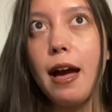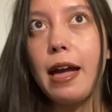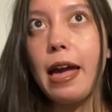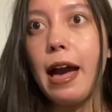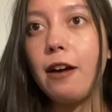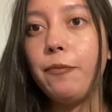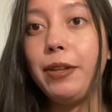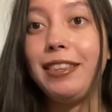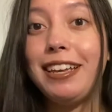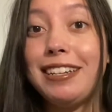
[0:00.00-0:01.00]
I have
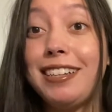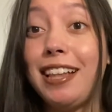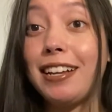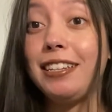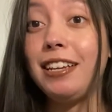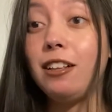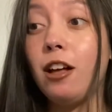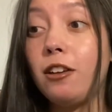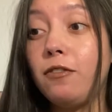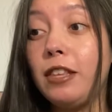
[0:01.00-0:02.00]
been like collecting a
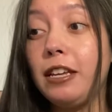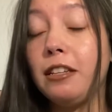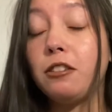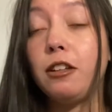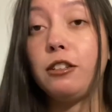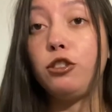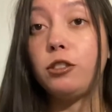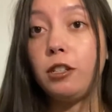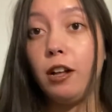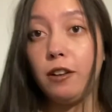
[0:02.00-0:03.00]
lot of things, or like
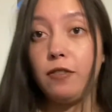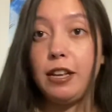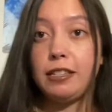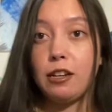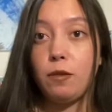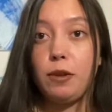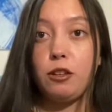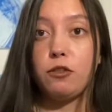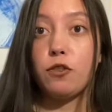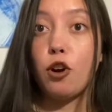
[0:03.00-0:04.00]
choosing a lot of things that could be
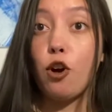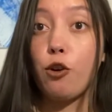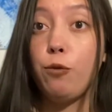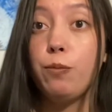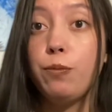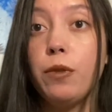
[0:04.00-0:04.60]
used for home,